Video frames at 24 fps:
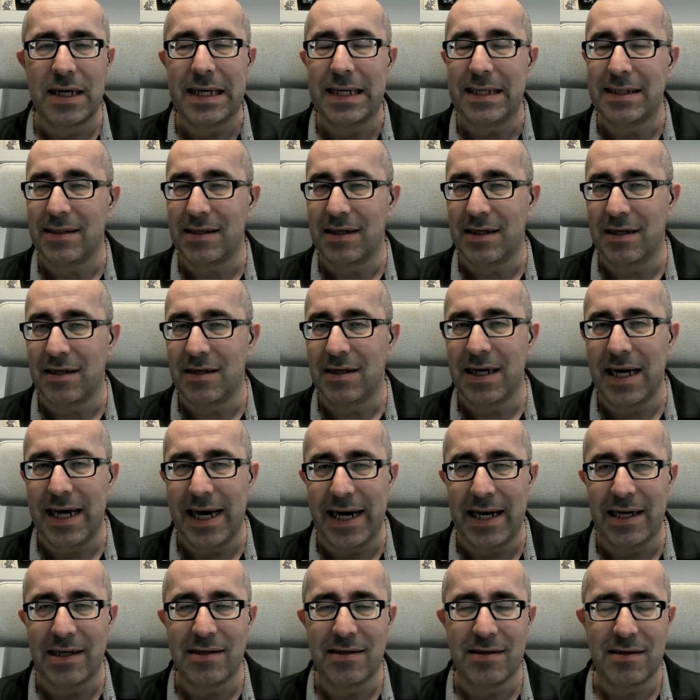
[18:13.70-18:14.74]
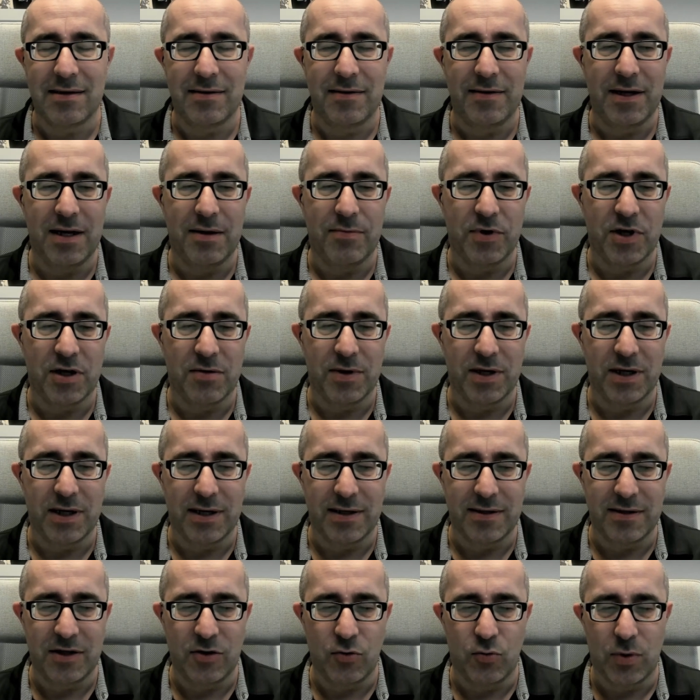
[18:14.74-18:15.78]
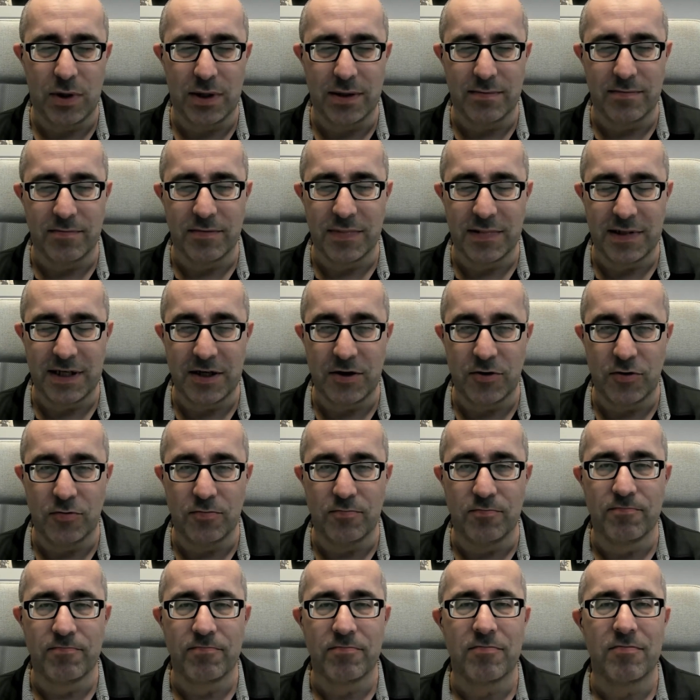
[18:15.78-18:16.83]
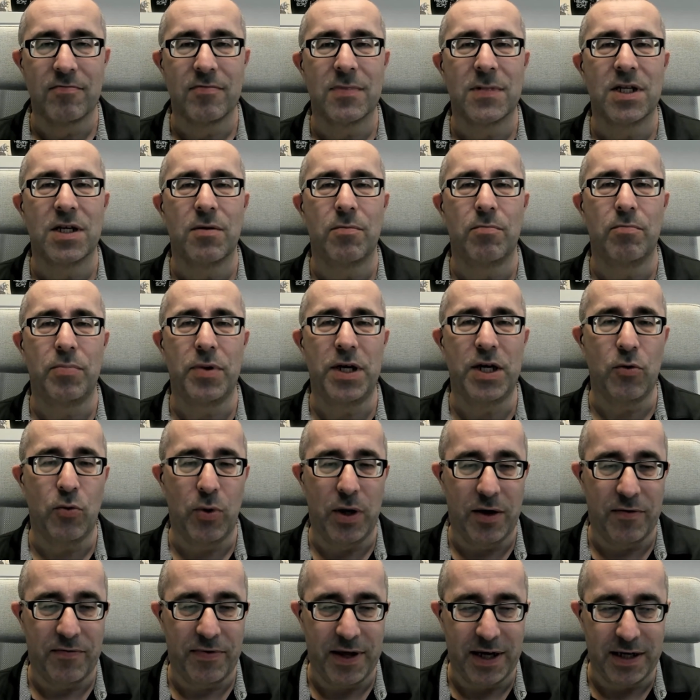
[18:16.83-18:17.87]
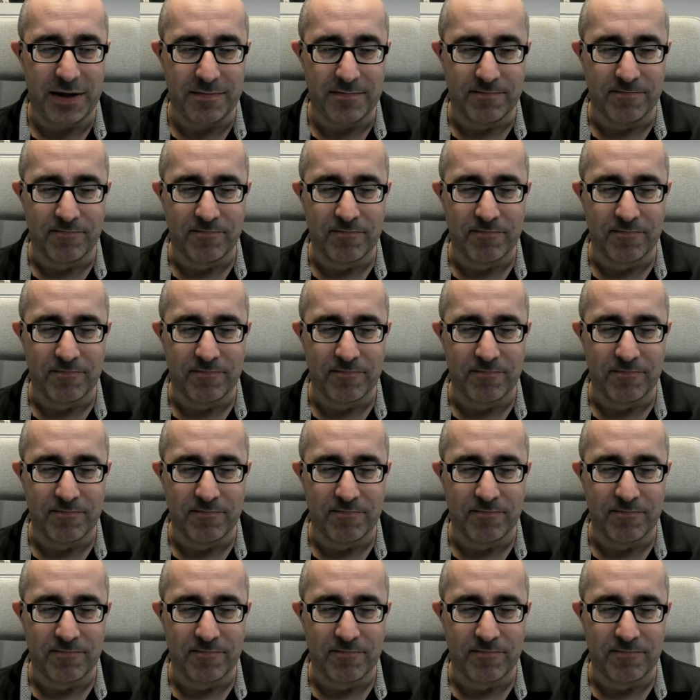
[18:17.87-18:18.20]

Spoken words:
SE and the upcoming SU1. So be aware of that.